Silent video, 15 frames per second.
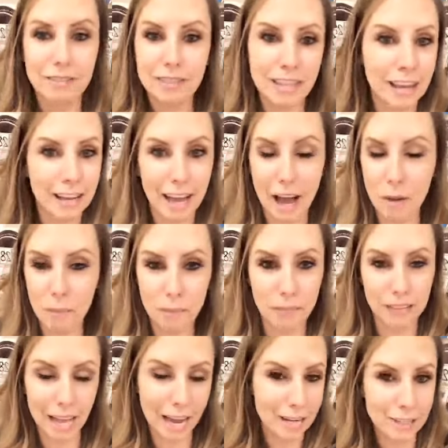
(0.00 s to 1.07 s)
to
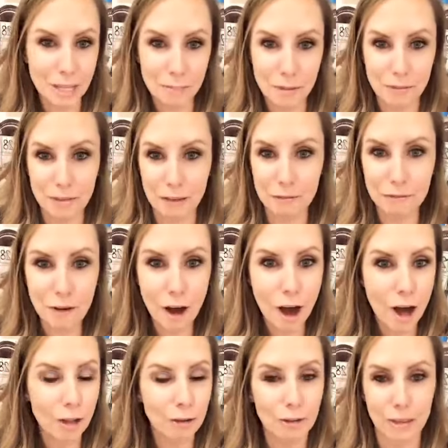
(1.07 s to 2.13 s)
help catch them if they
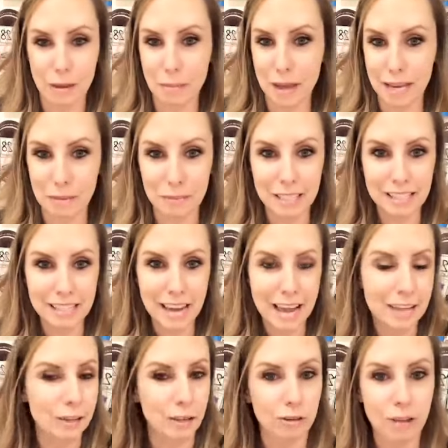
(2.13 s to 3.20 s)
fall or they make a
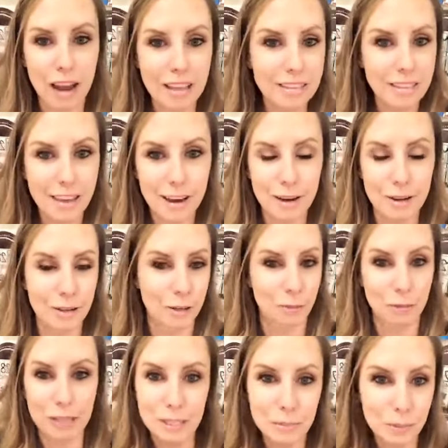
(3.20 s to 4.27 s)
mistake. You're right there. You can
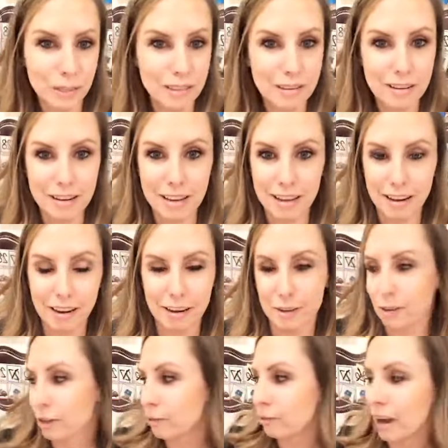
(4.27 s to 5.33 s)
whisper in their ear.
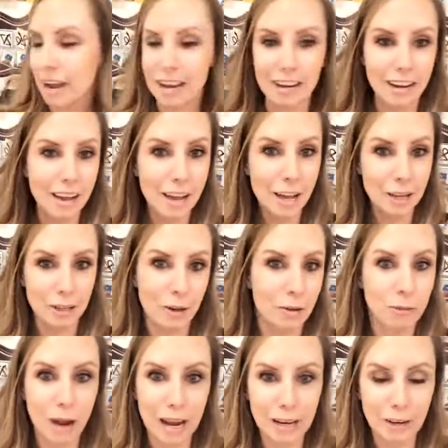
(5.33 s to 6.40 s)
You can write, you
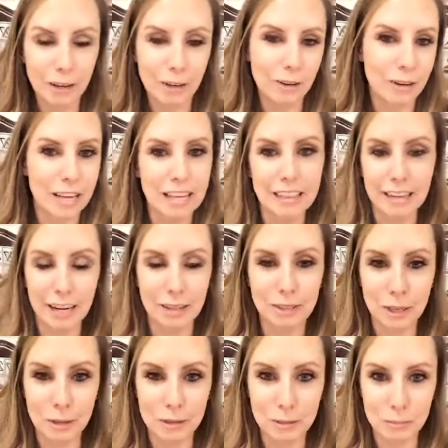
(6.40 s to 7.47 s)
know, right underneath. And I'll
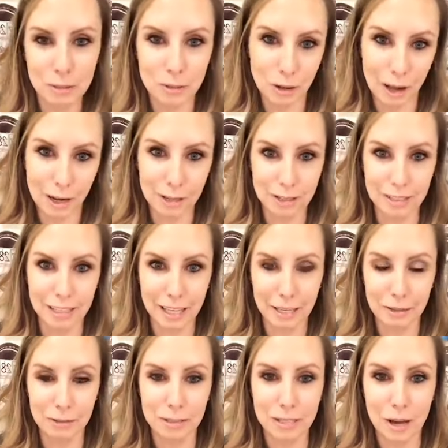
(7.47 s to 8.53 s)
tell you some strategies I
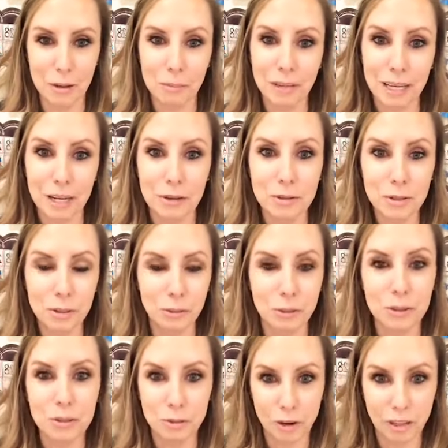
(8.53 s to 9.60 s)
use to help kiddos who
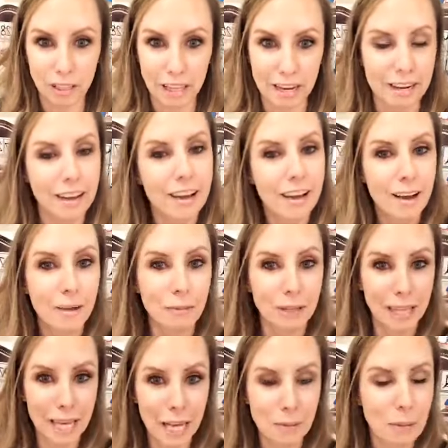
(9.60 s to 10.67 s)
are struggling
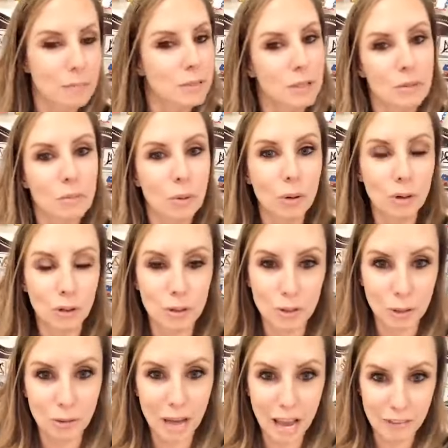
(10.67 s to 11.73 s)
when they come up to the board or
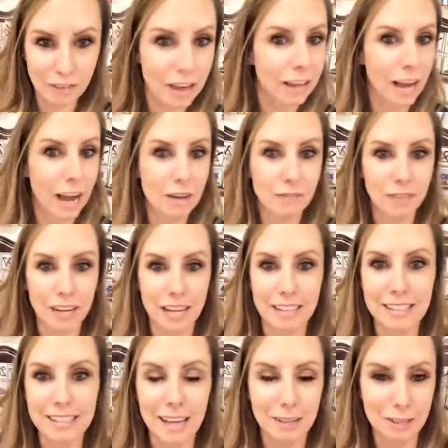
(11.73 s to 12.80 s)
don't have that
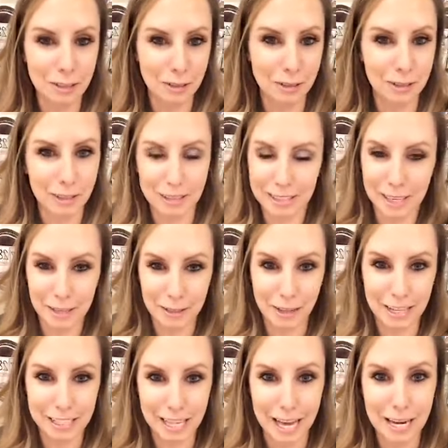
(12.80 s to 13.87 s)
confidence. I'll show you, tell you
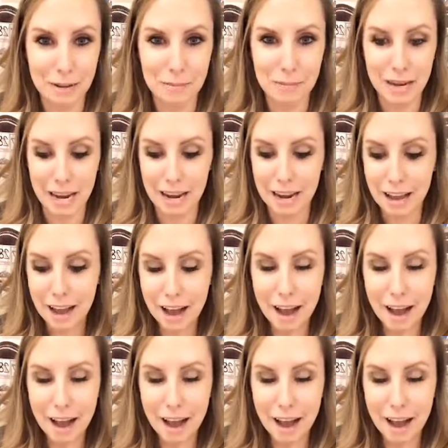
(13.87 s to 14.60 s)
guys that in a minute.